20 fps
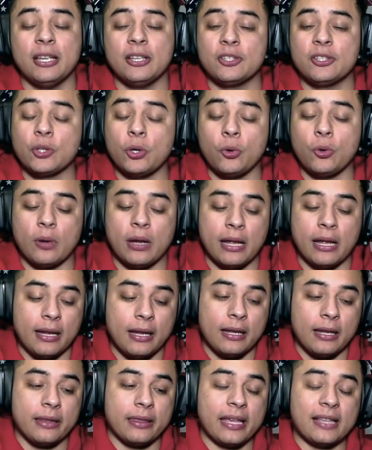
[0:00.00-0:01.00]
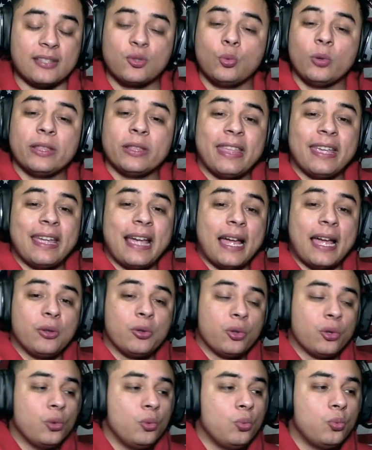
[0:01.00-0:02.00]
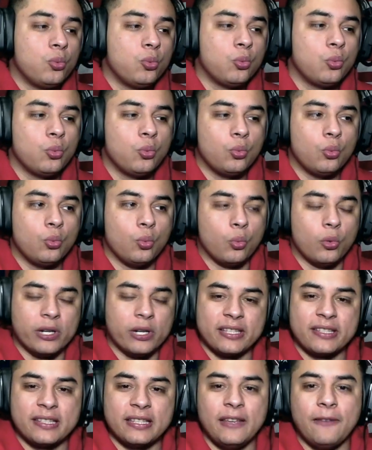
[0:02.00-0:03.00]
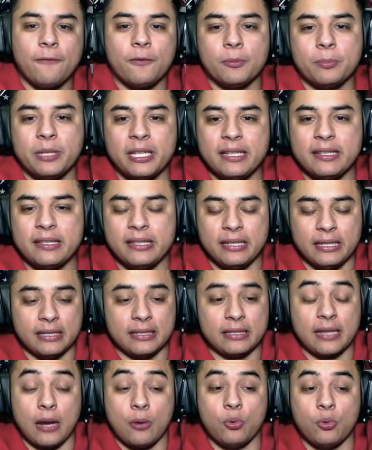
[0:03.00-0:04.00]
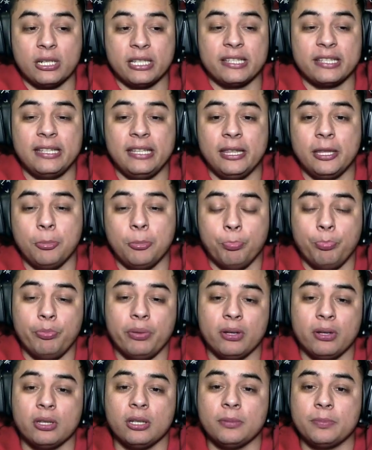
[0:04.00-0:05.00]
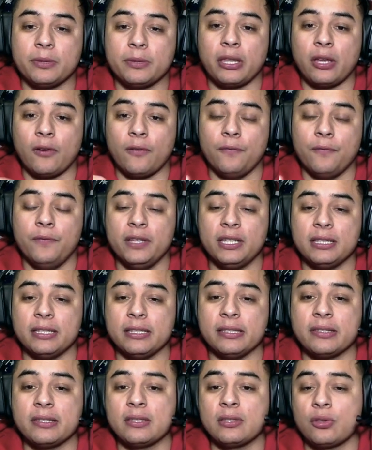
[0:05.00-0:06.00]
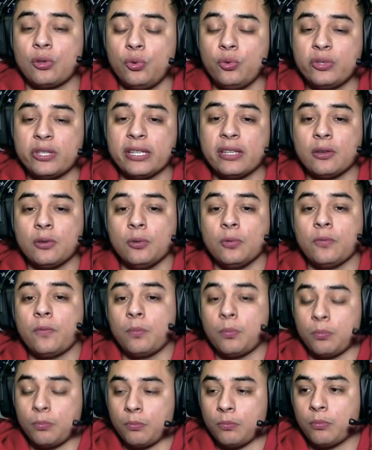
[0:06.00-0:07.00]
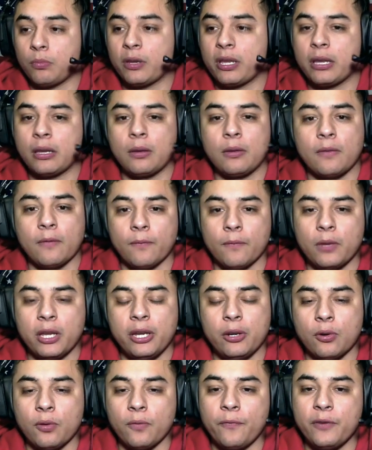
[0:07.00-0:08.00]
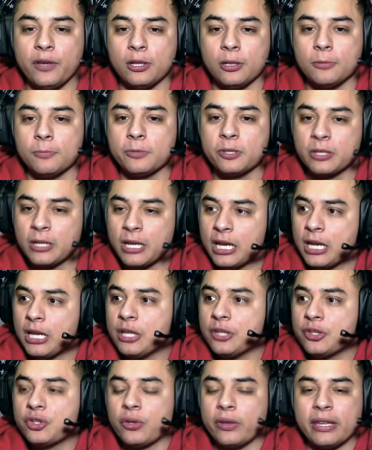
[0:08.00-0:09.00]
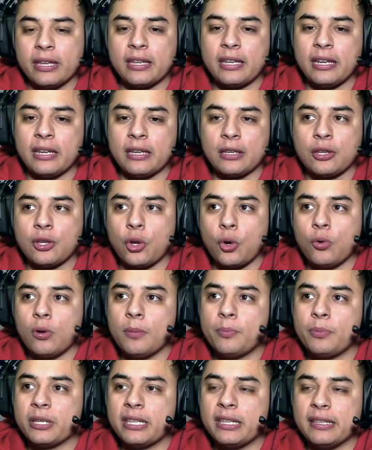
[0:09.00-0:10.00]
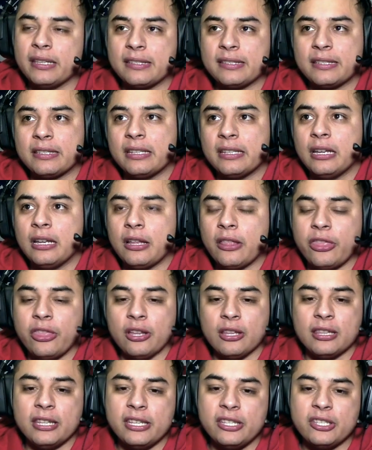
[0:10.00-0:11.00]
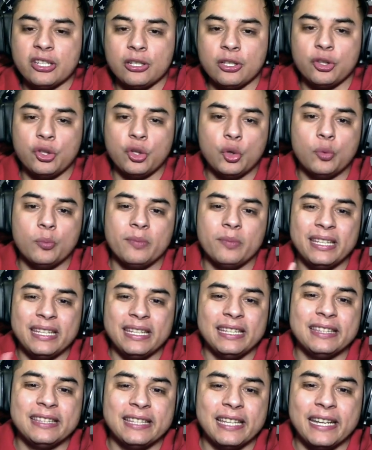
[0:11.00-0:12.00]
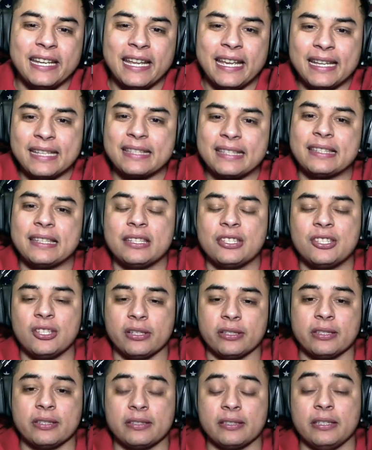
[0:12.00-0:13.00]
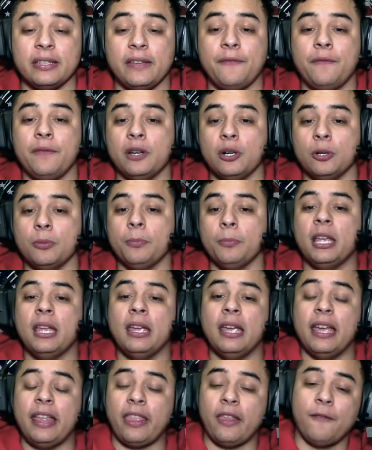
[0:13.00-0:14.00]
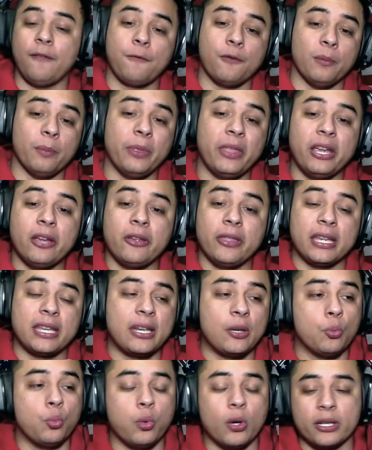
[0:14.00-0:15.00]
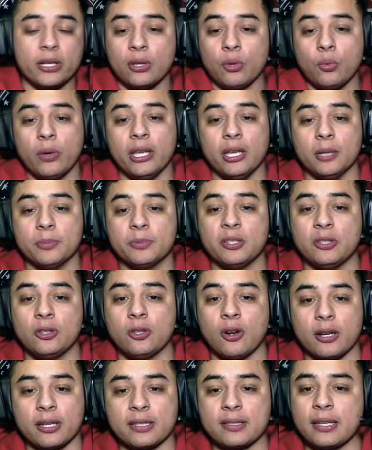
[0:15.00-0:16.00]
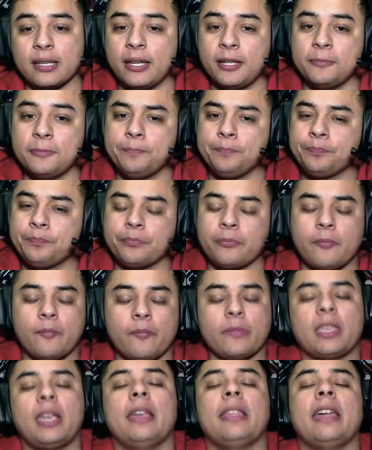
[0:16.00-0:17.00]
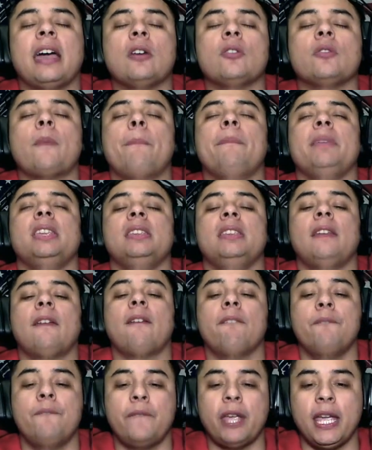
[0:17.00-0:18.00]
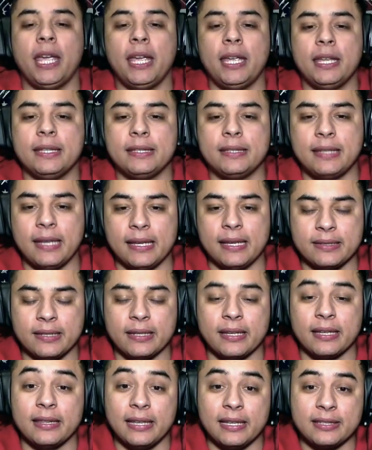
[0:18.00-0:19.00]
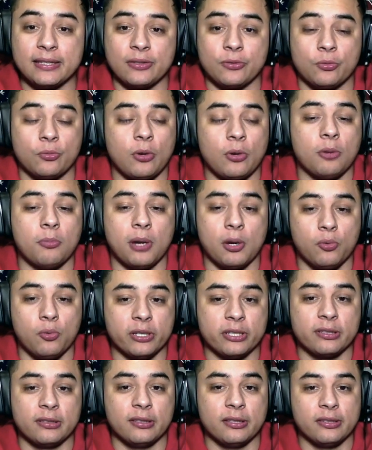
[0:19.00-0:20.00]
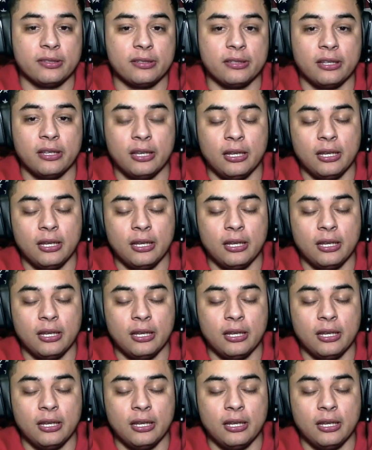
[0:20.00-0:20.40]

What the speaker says: So that's one thing I do want to see from DC is I want to see them build up their villains through single hero films so they can go up against the Legion of Doom in the next Justice League film, and then from there they can work their way up to Darkseid. That would be fantastic, and that's on my wish list.